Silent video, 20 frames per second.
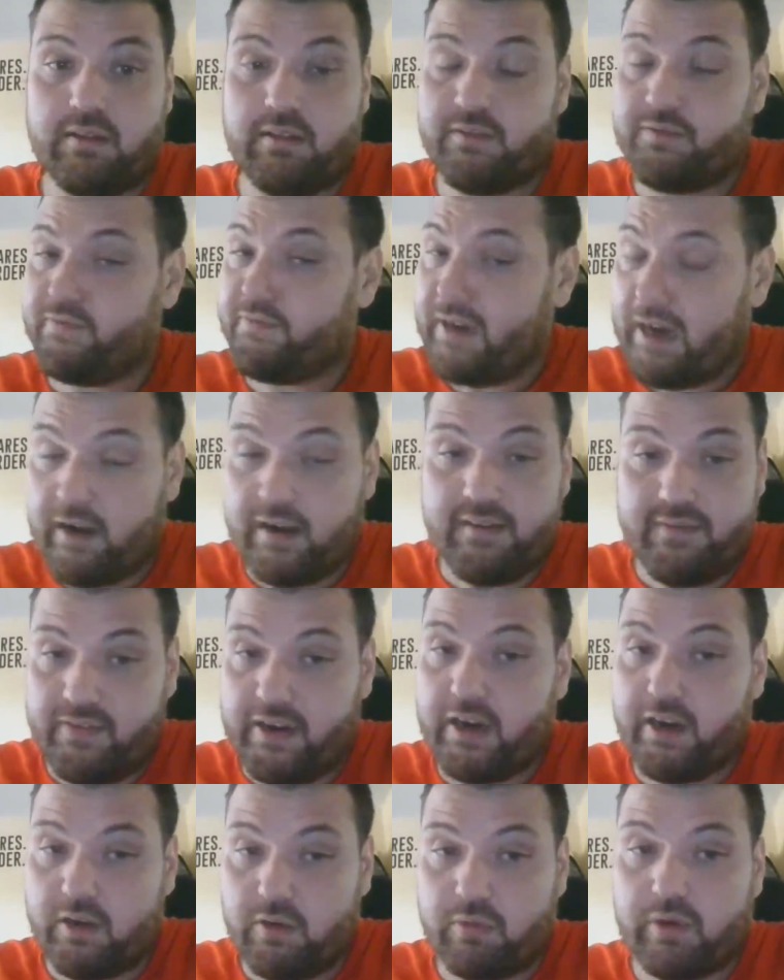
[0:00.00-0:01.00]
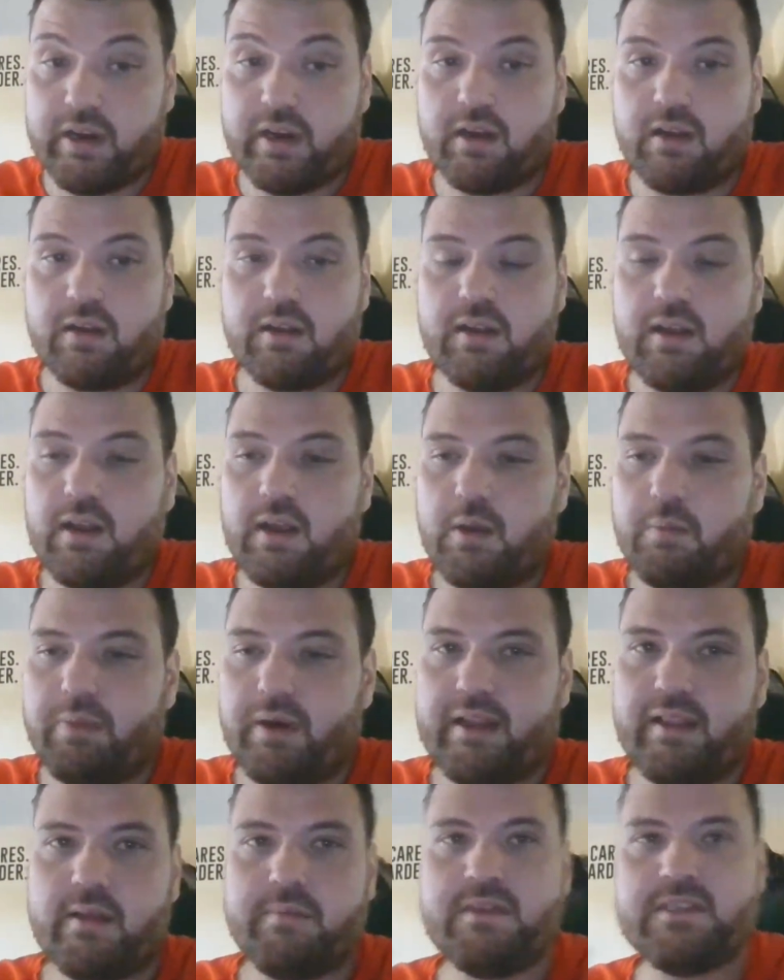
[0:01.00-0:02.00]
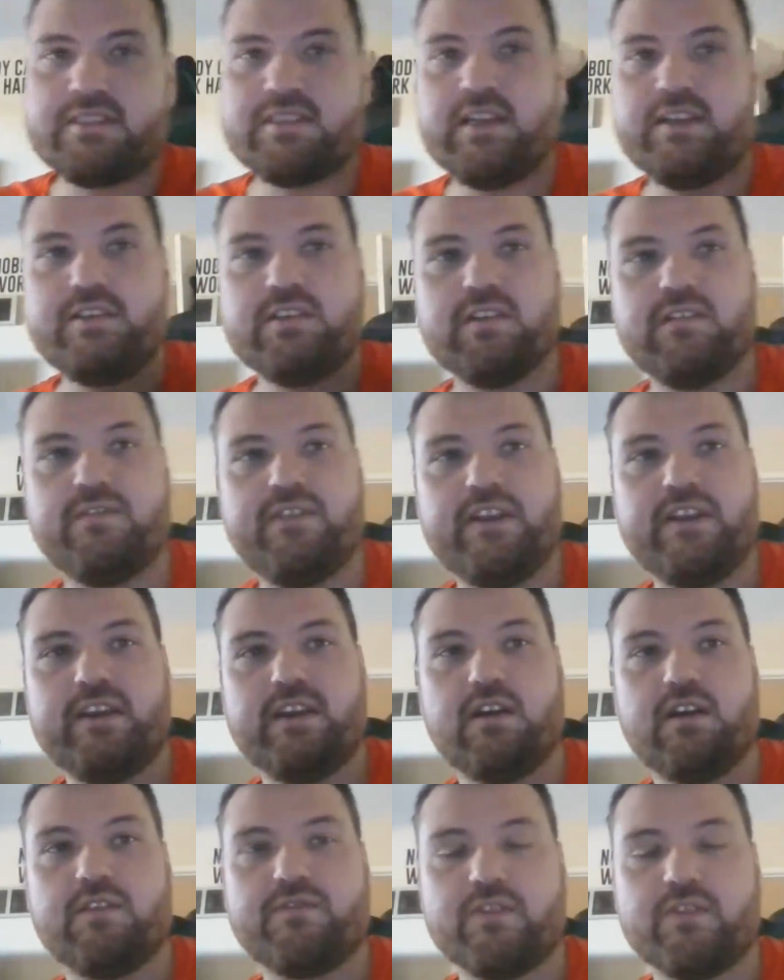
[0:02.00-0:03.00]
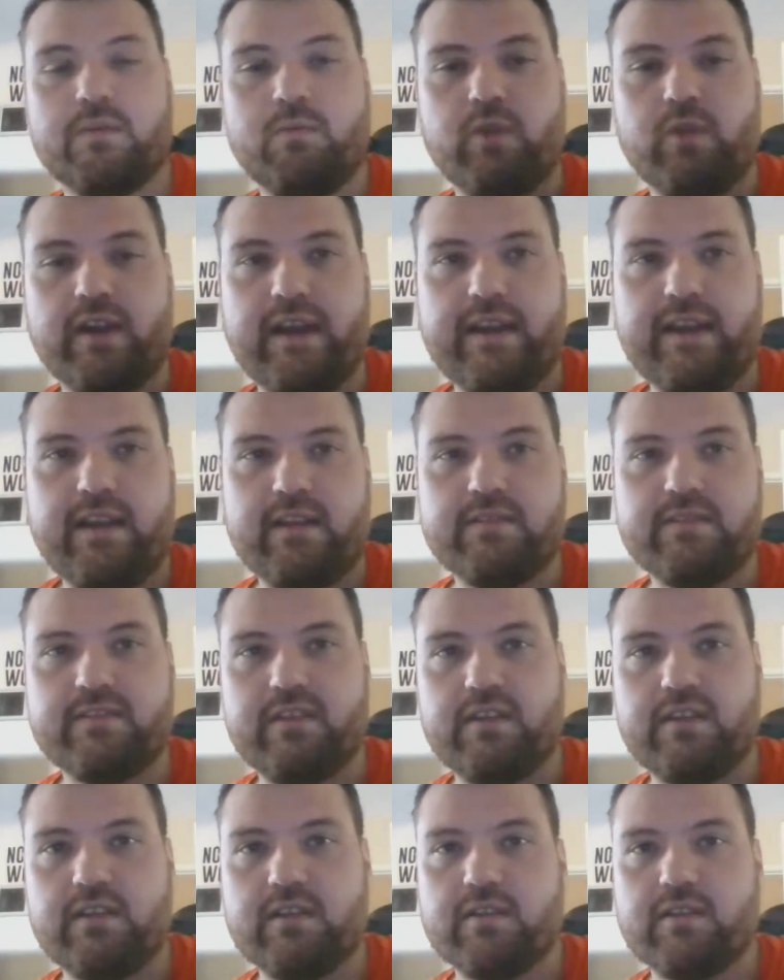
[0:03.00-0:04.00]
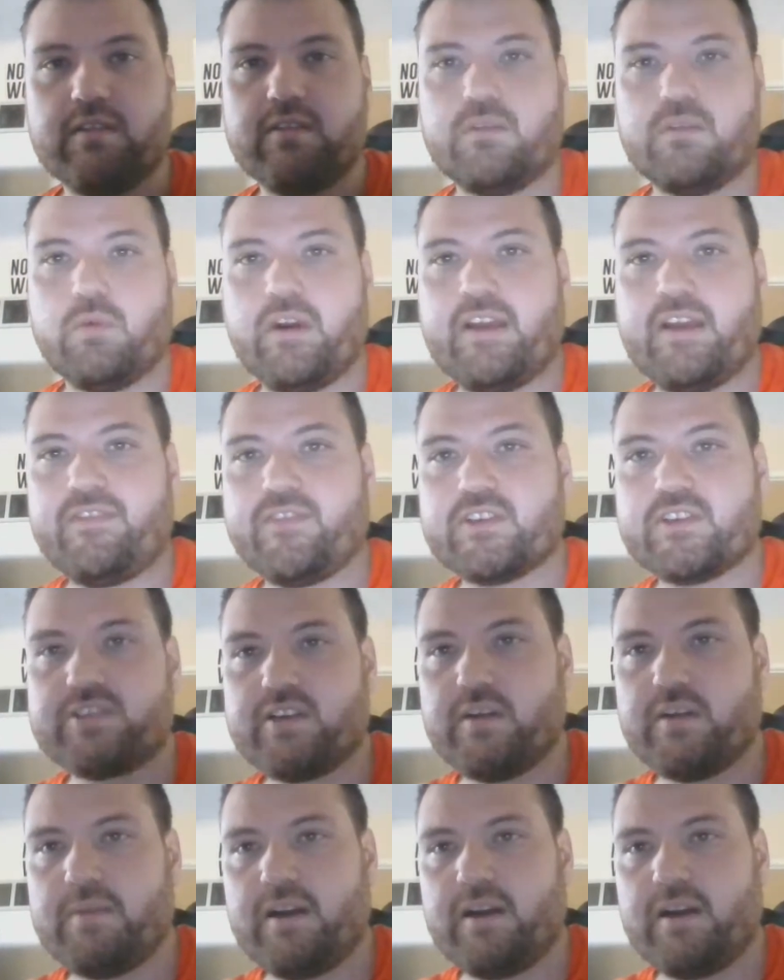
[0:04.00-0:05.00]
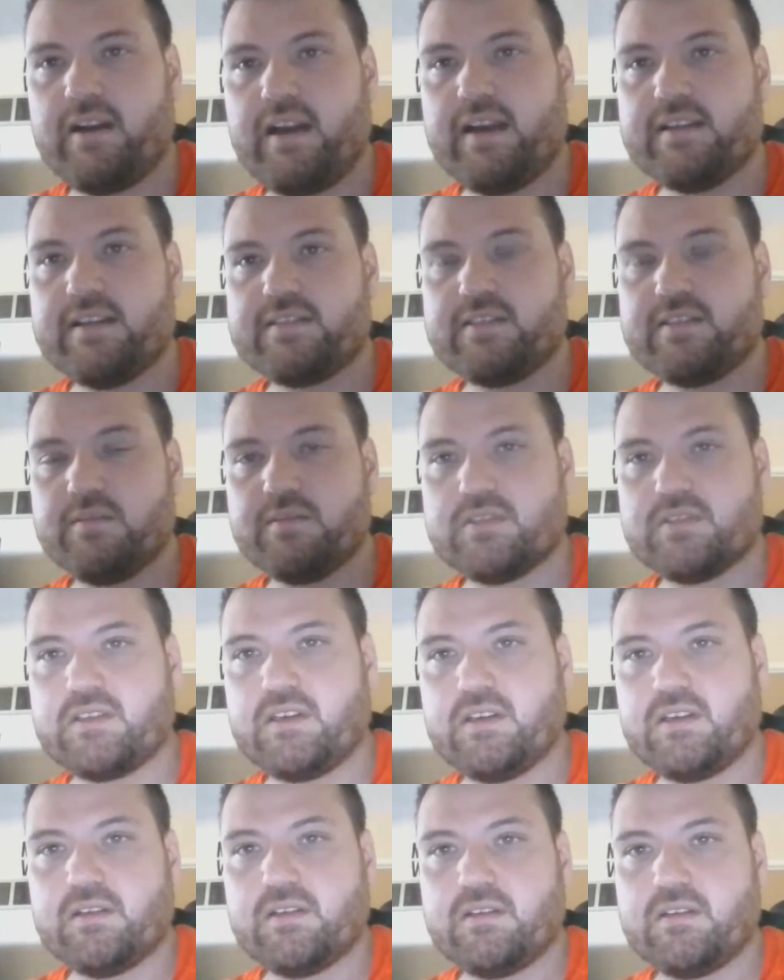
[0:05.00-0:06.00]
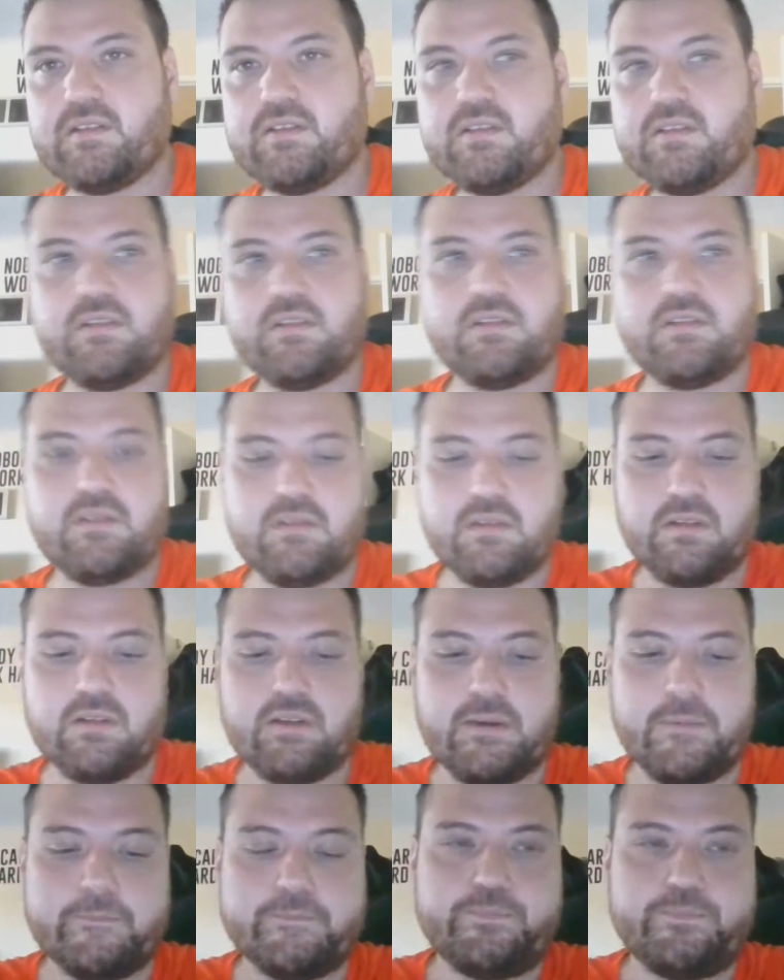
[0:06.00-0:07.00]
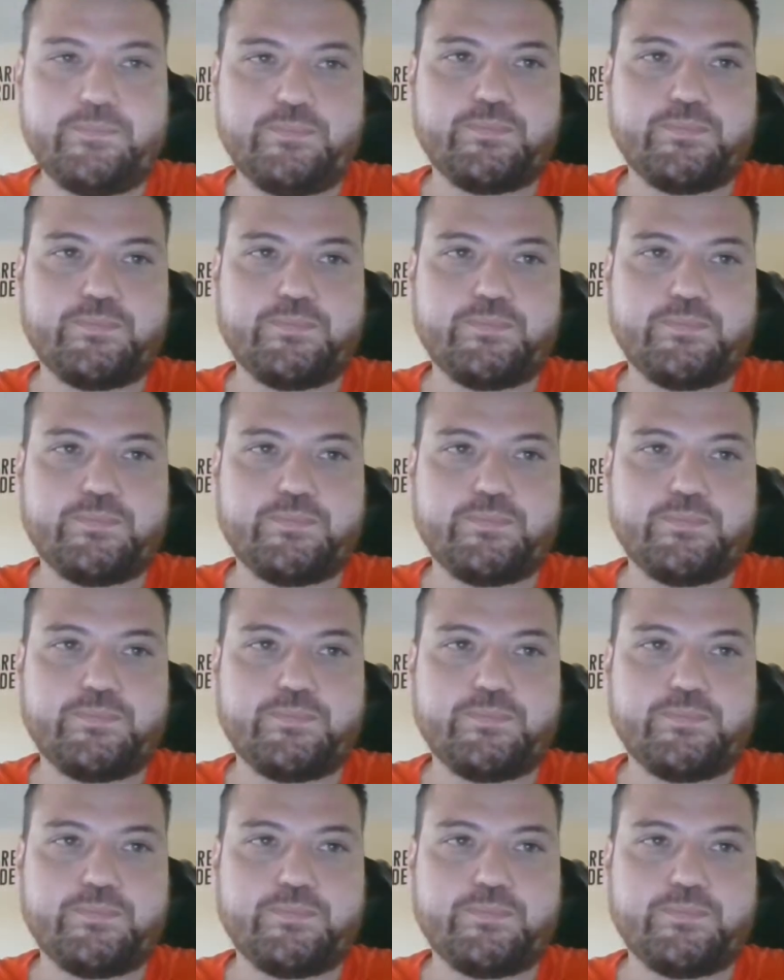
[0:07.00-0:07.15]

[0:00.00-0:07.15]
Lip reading: They're very, very real. But let me send you a video from where when I first heard about niacin was hold on.